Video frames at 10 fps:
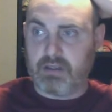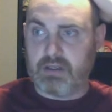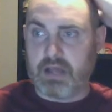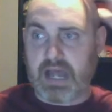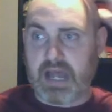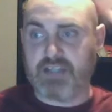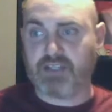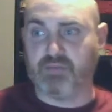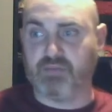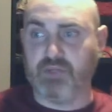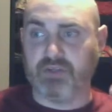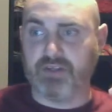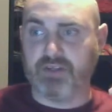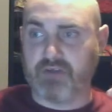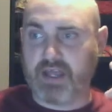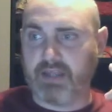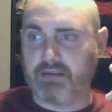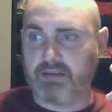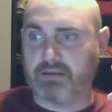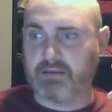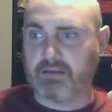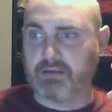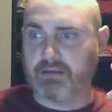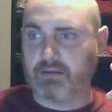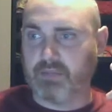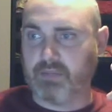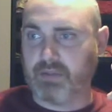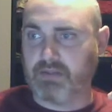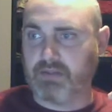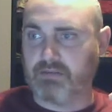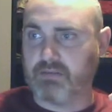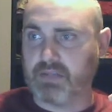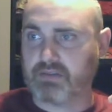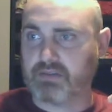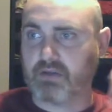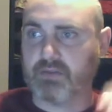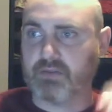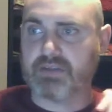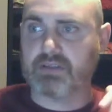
I just build an array. My mouse going all over the place.